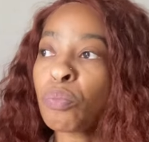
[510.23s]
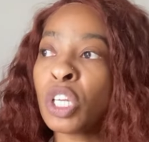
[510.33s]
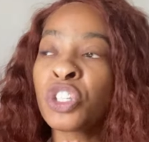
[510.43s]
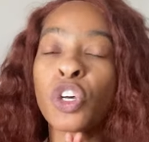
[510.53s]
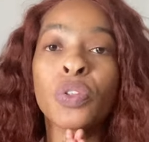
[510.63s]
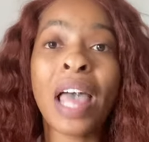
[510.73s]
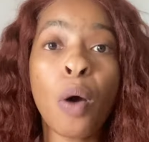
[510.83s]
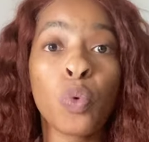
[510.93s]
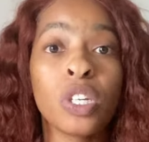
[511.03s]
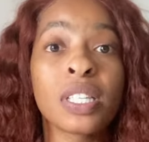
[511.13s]
So
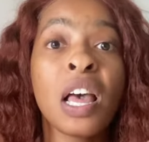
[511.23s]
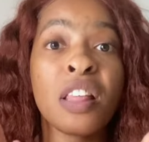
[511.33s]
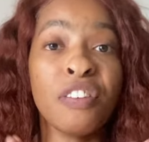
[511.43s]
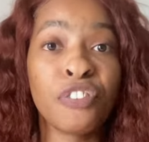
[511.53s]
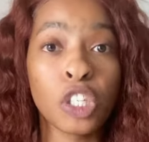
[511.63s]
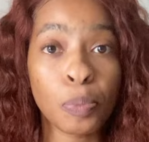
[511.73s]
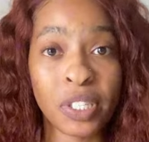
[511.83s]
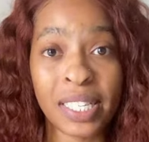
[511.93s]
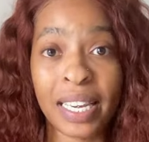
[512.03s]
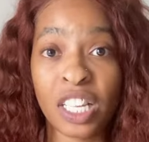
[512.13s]
that was the first
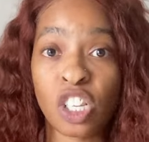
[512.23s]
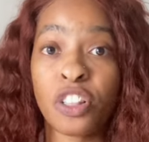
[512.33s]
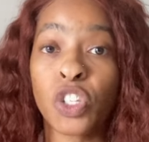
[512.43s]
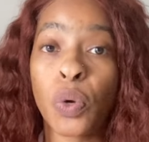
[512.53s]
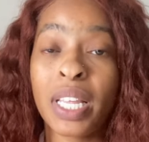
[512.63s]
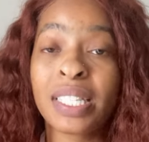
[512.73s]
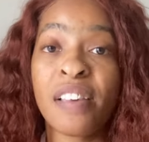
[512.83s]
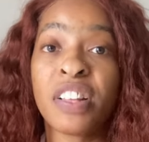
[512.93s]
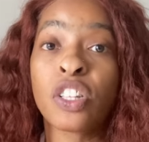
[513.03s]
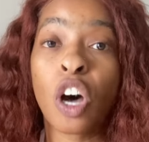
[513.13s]
proceedings on the
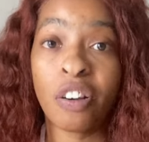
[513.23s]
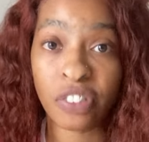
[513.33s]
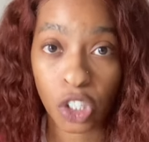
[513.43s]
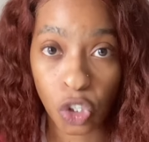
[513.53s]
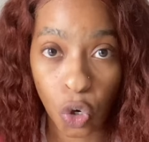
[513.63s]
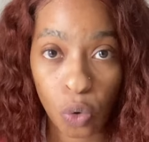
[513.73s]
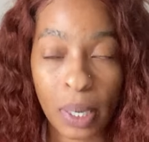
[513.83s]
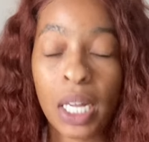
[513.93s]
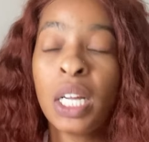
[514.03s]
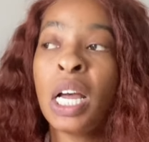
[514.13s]
27th of
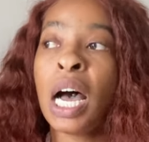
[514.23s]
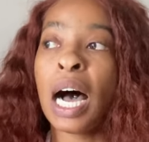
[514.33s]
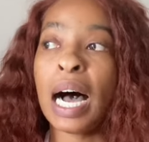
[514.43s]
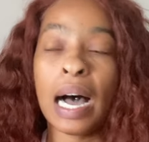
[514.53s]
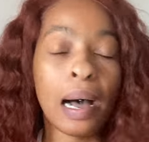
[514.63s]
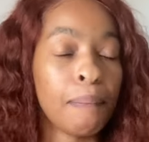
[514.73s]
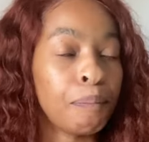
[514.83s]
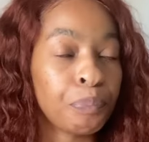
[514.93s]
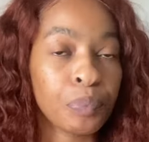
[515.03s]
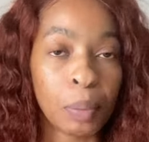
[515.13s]
October.
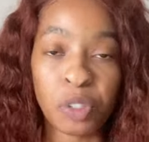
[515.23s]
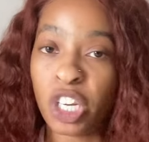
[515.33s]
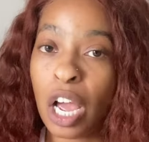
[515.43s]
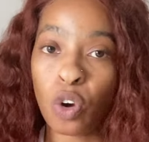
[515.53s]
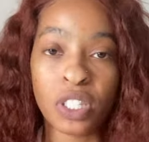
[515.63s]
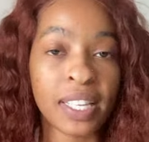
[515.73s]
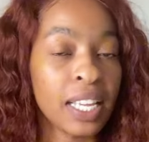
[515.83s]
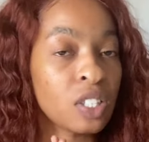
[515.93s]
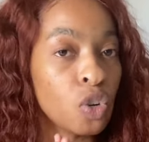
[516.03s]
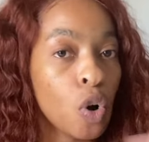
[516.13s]
Mchiyako
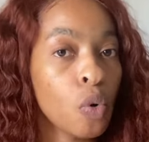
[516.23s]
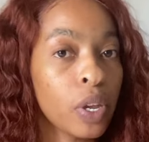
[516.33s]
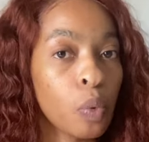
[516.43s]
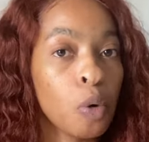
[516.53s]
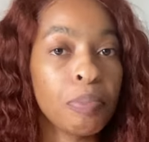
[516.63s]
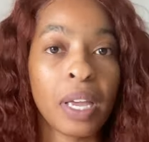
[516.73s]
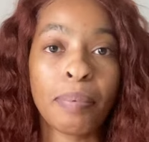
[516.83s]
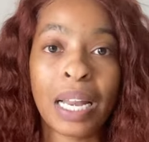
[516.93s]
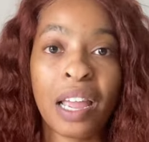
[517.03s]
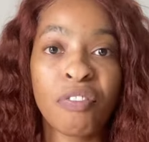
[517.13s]
says no, he won't be
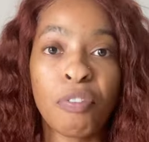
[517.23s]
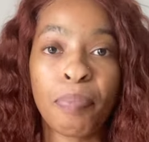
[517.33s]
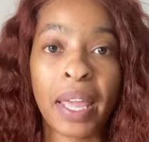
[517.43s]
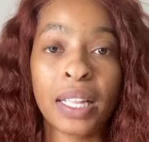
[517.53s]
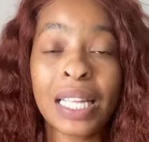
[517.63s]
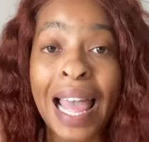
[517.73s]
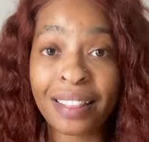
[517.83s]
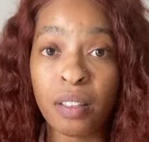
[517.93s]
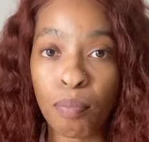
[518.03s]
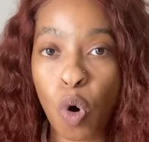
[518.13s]
applying for bail
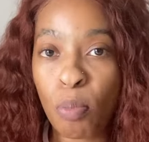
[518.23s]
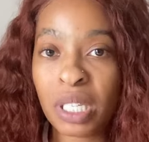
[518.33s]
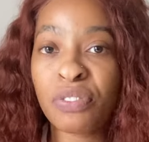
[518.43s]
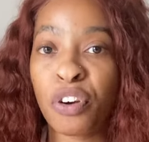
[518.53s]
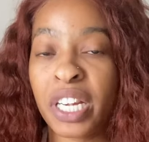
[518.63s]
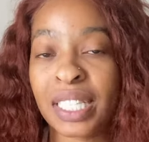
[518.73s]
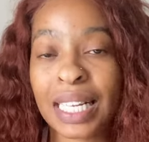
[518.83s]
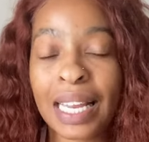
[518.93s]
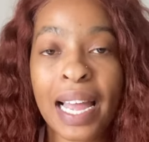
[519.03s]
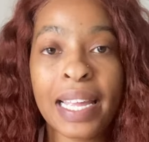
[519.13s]
at the moment for his
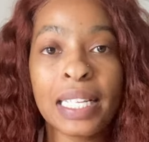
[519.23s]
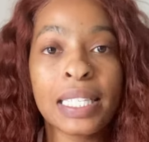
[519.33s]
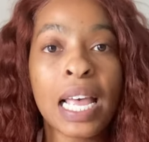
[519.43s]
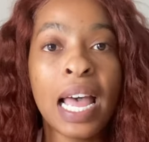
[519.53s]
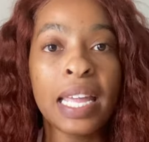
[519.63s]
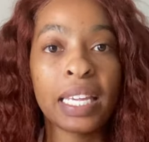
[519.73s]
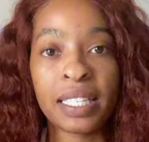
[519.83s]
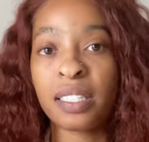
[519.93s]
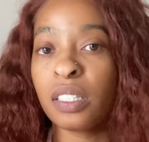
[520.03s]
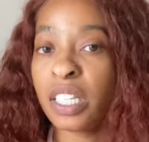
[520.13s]
client. He
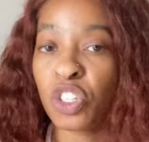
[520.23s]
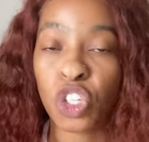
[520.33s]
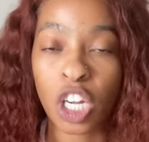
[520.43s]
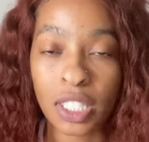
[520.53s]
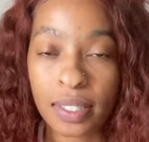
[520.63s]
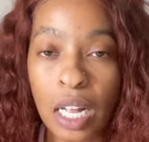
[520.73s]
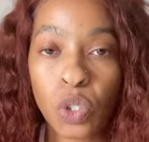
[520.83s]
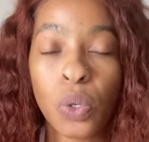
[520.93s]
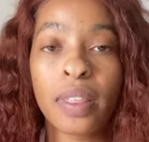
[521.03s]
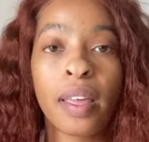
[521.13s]
still needs to
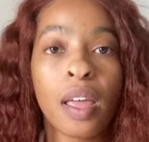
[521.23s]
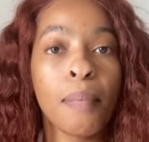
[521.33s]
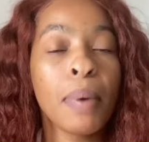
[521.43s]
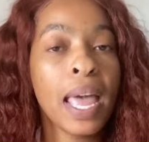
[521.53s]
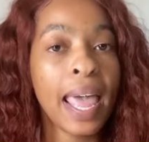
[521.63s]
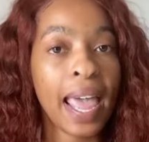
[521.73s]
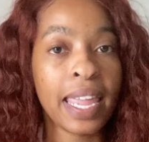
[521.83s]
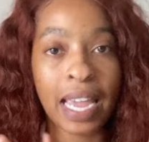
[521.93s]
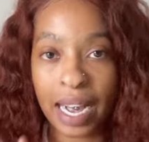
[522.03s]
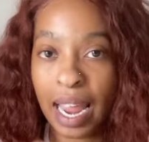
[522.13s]
consult with him,
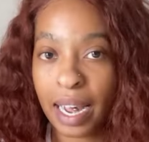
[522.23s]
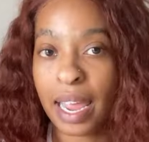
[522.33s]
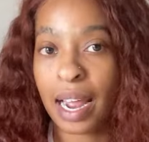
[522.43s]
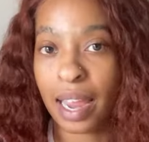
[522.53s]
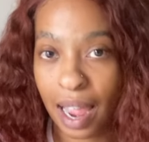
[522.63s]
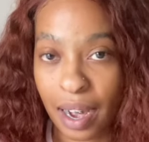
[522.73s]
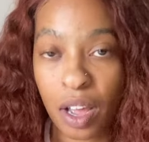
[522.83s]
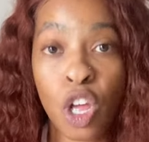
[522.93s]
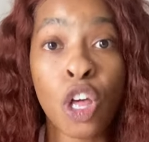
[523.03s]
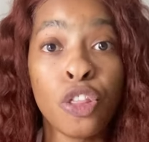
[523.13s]
yada, yada, yada, yada.
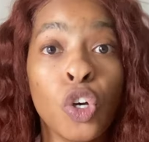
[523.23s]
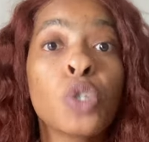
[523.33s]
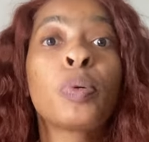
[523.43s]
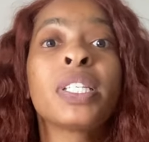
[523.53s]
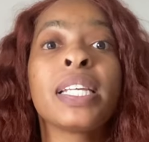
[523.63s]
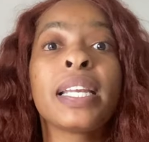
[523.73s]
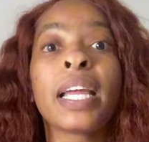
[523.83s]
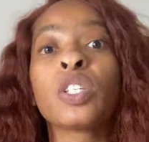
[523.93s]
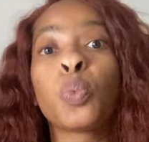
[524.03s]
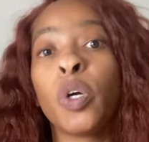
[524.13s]
Those
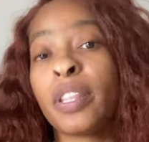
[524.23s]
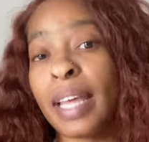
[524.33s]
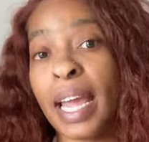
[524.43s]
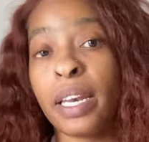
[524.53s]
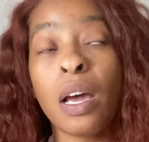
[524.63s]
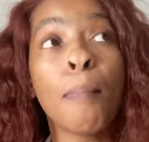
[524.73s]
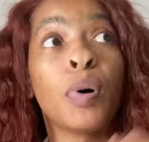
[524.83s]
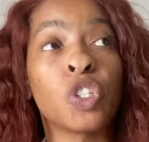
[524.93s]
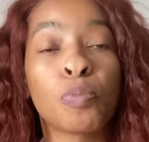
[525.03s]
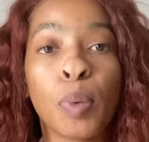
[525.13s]
proceedings were then
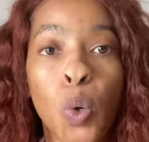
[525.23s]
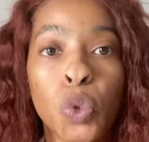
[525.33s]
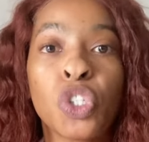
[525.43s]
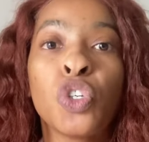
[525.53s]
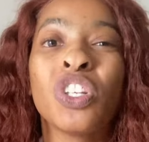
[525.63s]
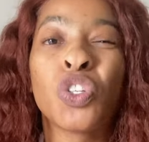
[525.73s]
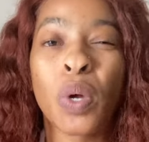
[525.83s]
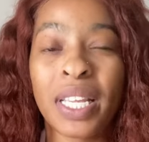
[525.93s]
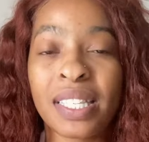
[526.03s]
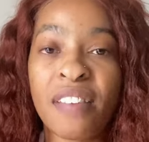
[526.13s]
postponed to the
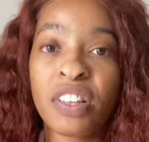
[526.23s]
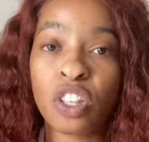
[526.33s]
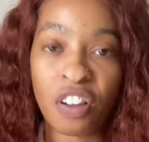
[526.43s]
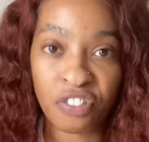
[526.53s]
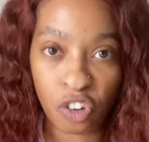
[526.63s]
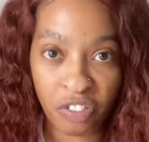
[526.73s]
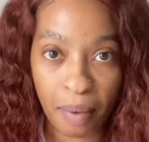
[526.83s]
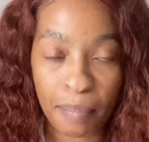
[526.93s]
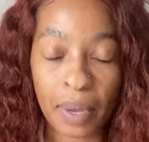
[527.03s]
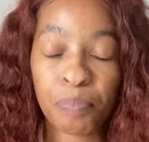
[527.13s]
27th of
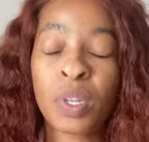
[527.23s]
November.